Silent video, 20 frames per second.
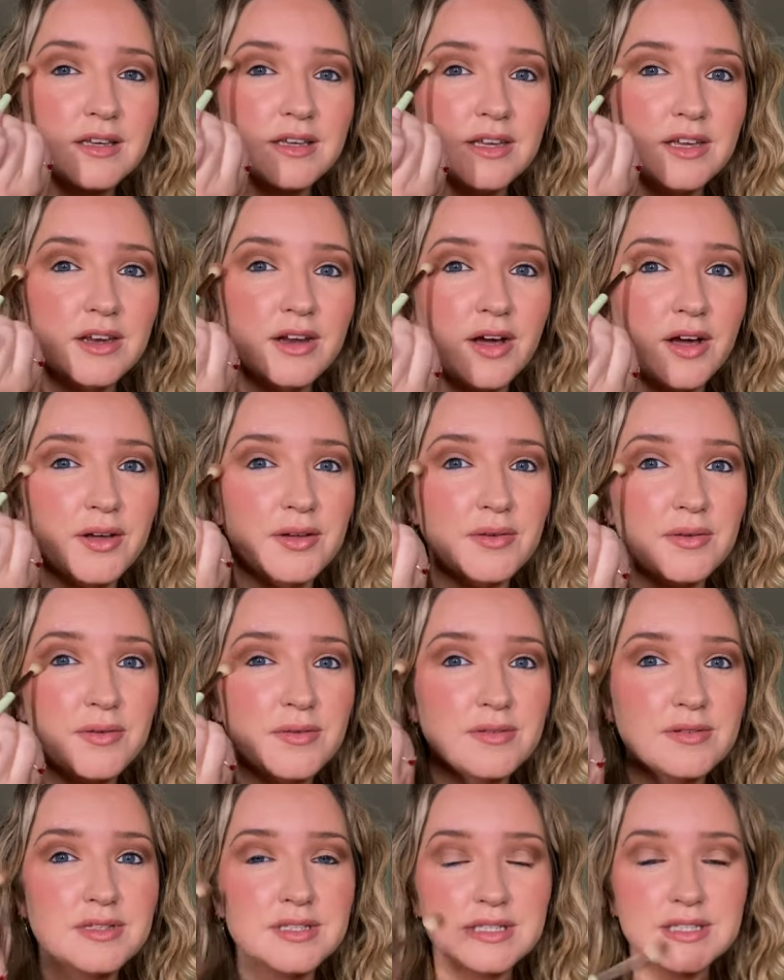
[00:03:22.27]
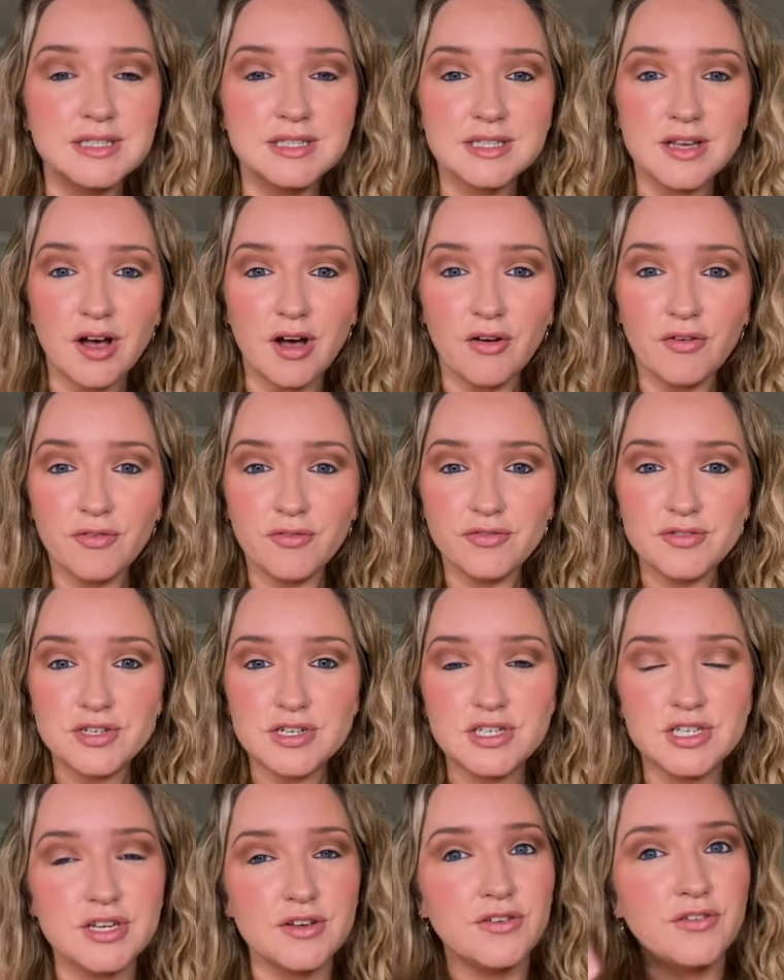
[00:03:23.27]
you know, soft,
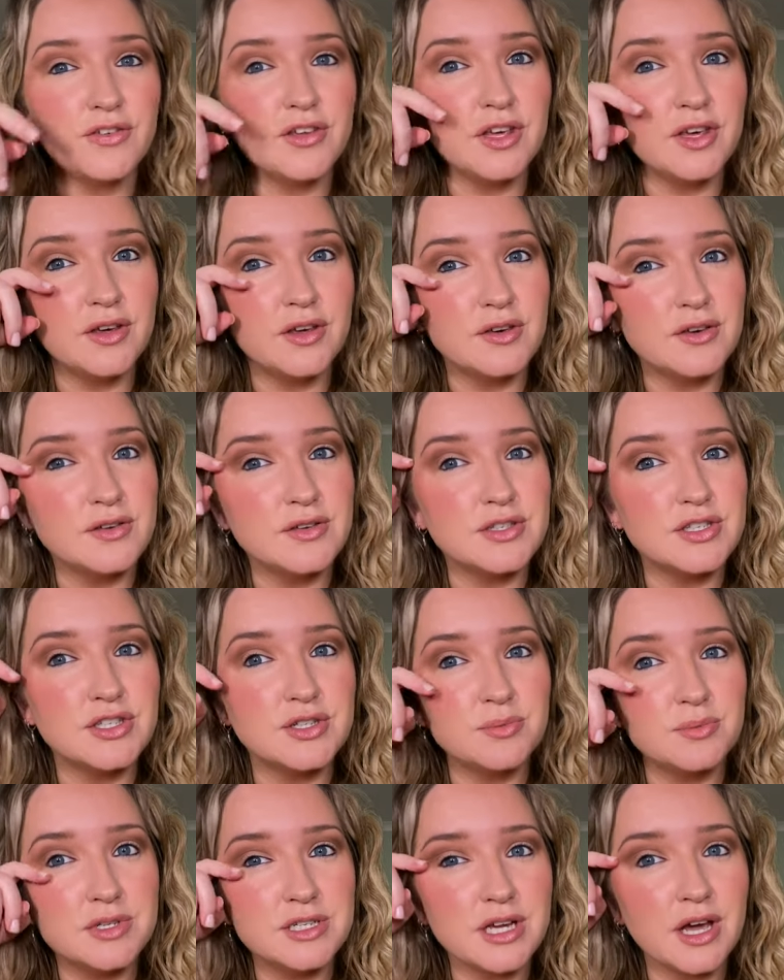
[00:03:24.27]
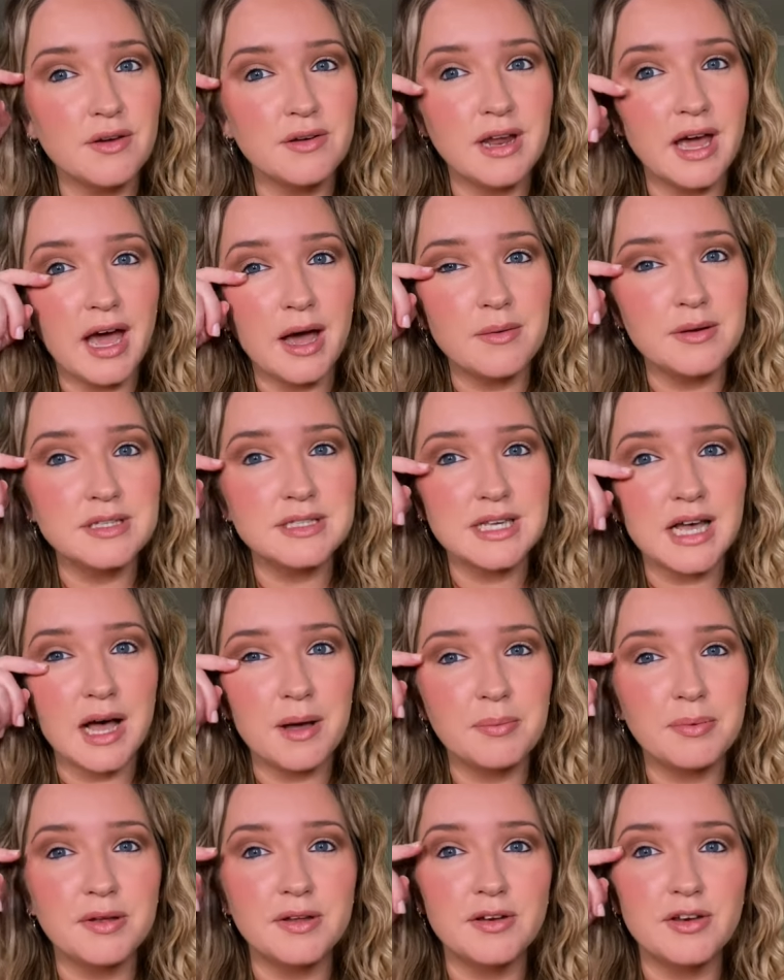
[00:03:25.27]
diffused, we don't know how it's
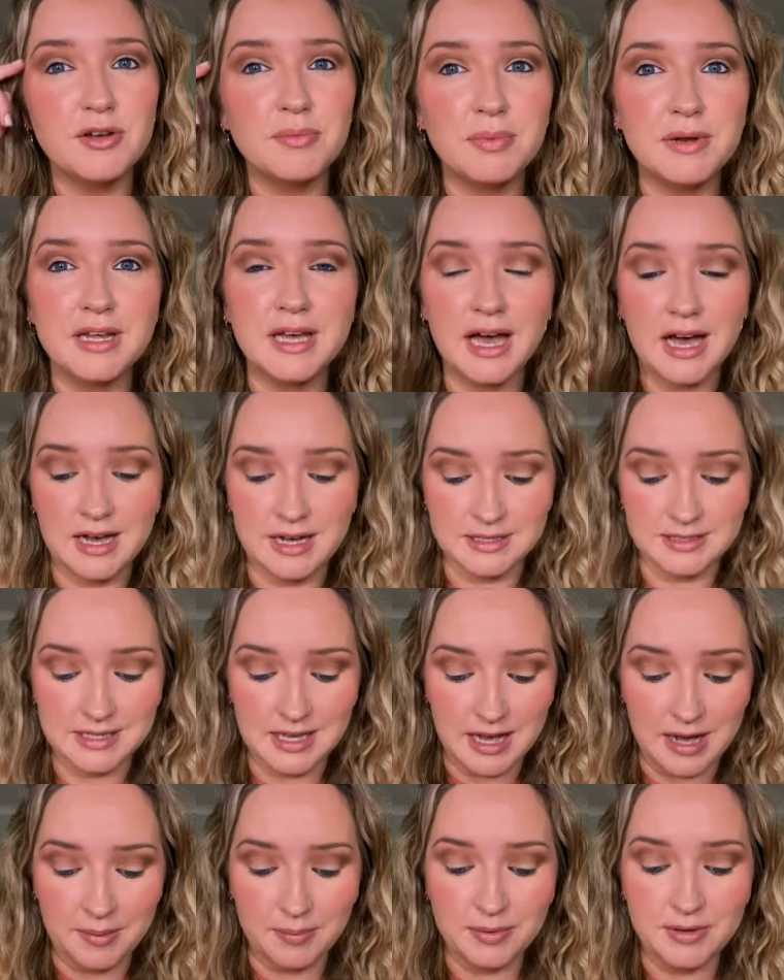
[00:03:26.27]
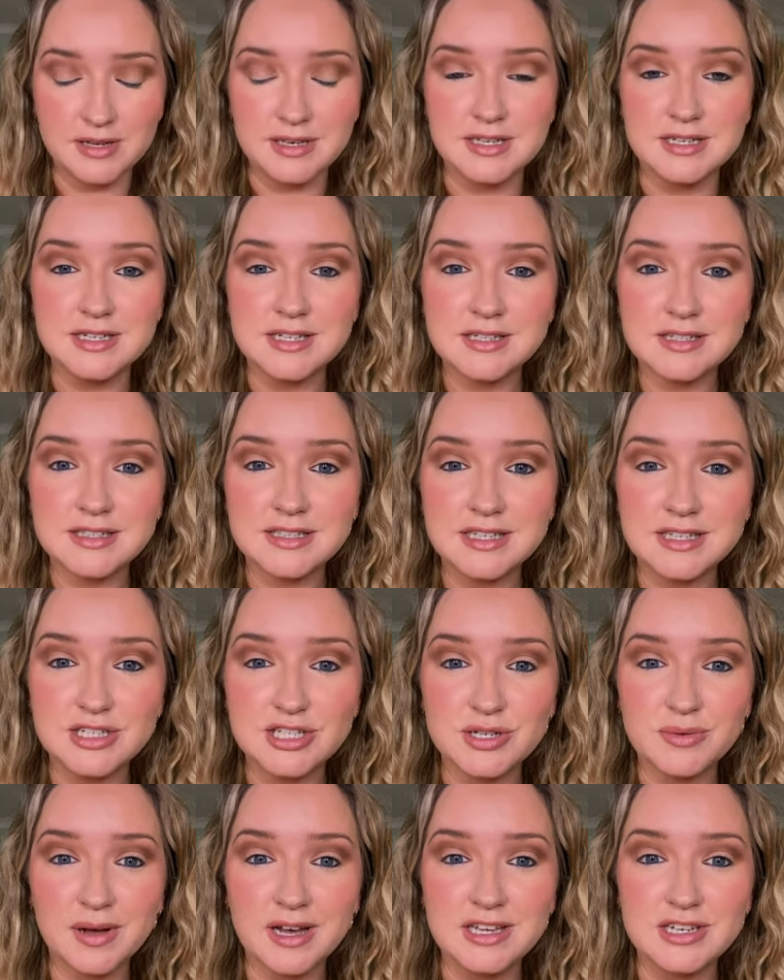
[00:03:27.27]
happened, but it has happened,
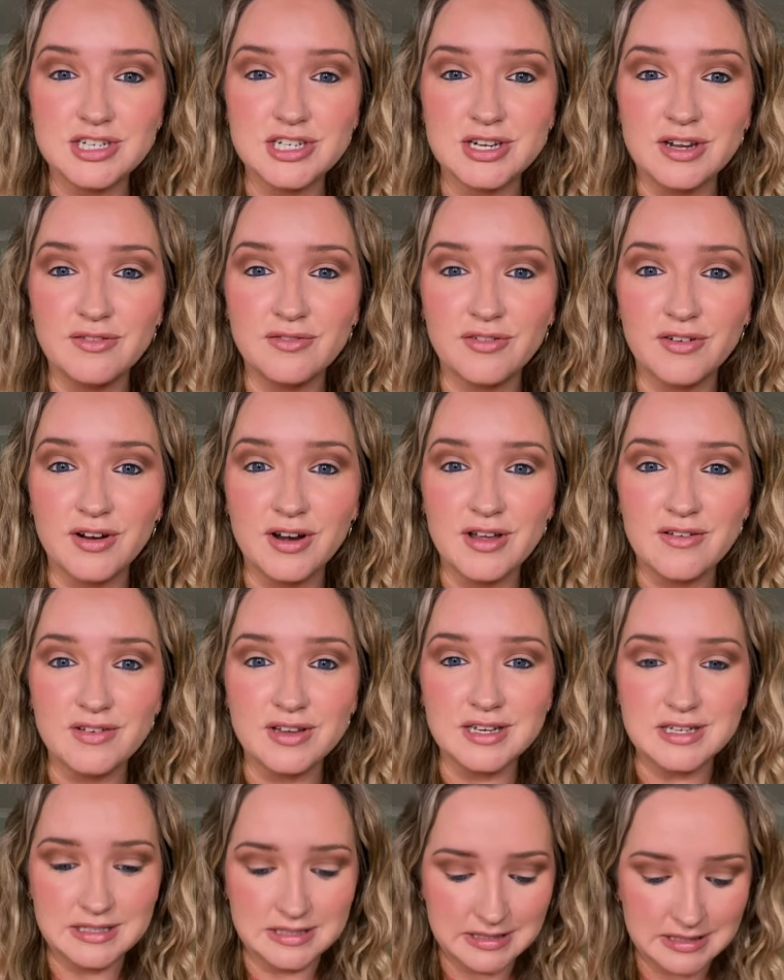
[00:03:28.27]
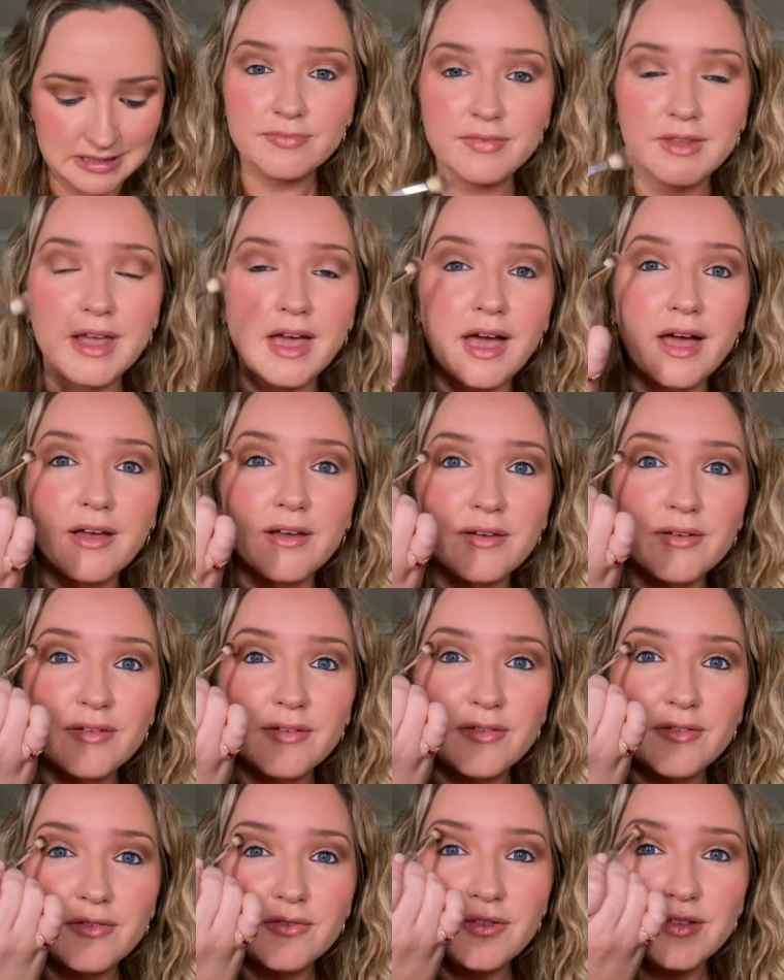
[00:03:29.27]
situation in front of us. Now,
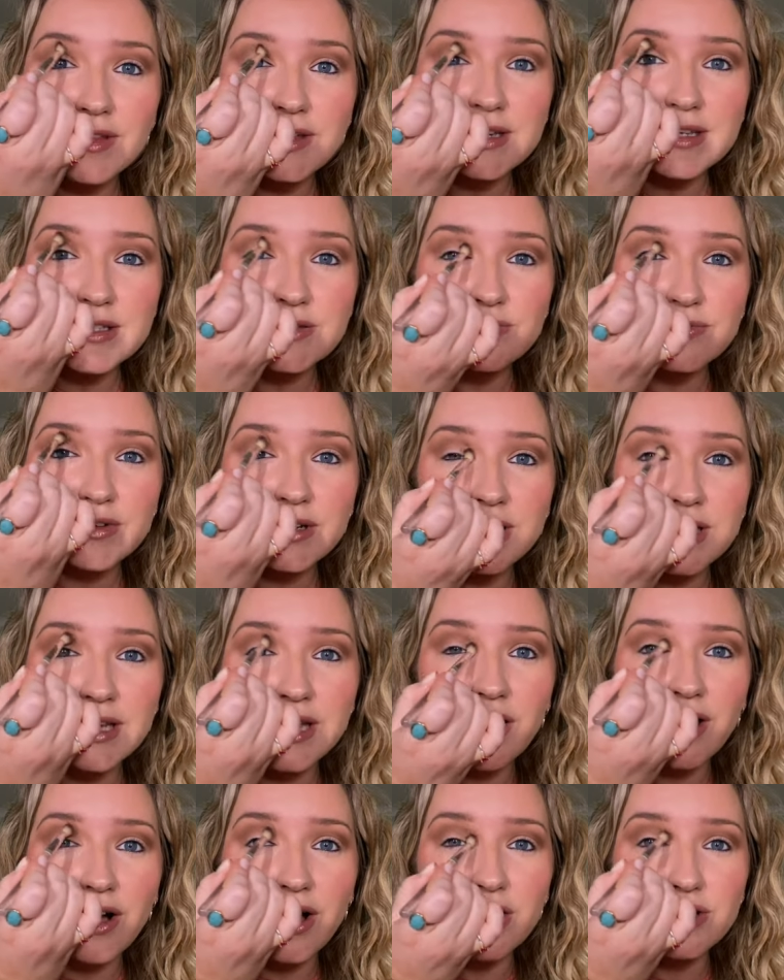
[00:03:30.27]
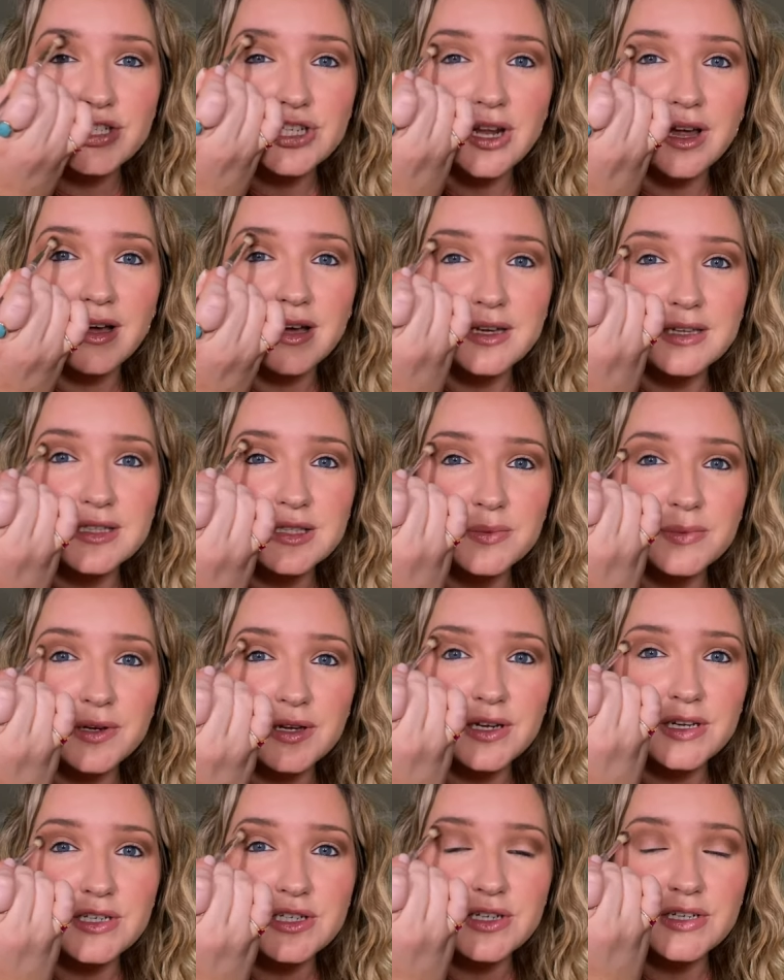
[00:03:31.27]
for these really harsh lines, we're
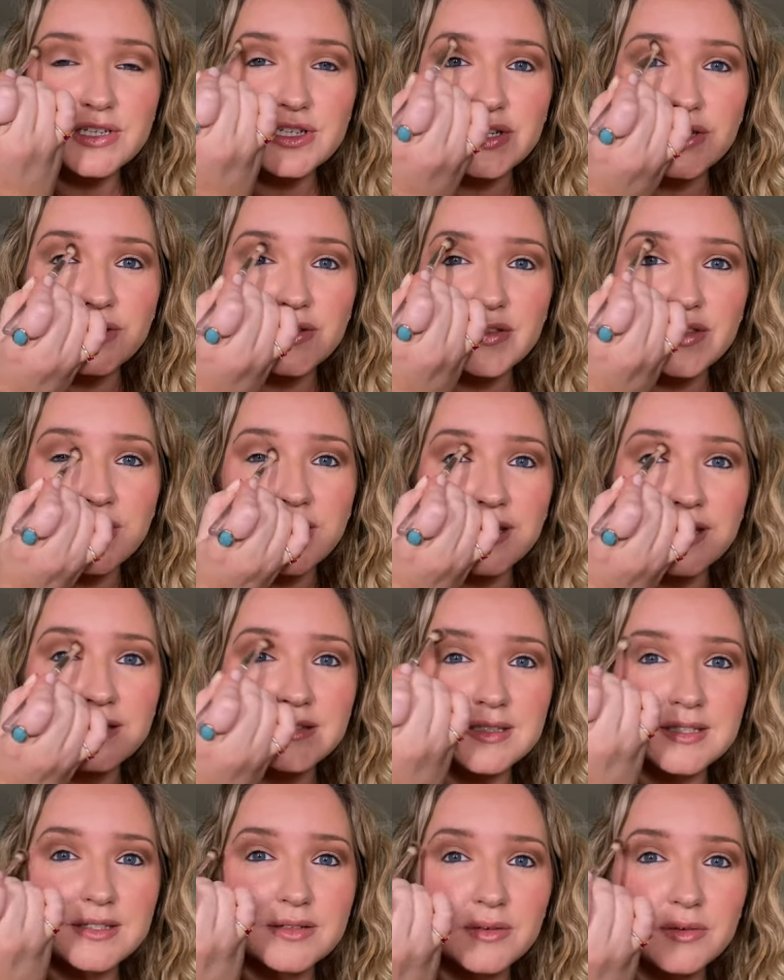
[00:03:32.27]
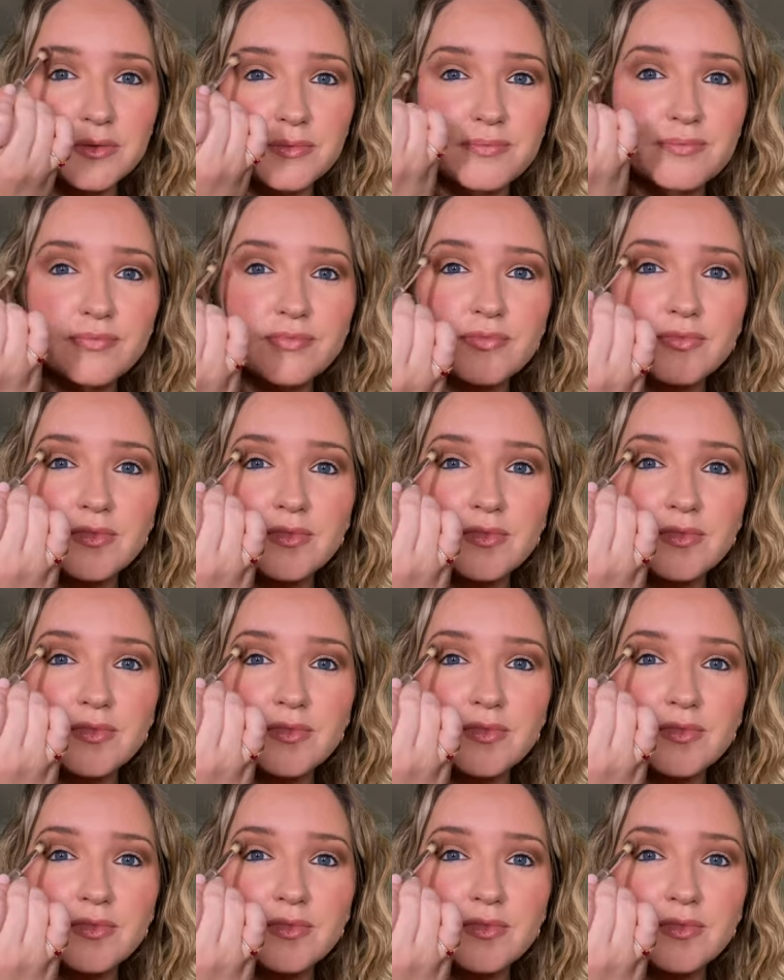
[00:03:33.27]
gonna do two things. Oh,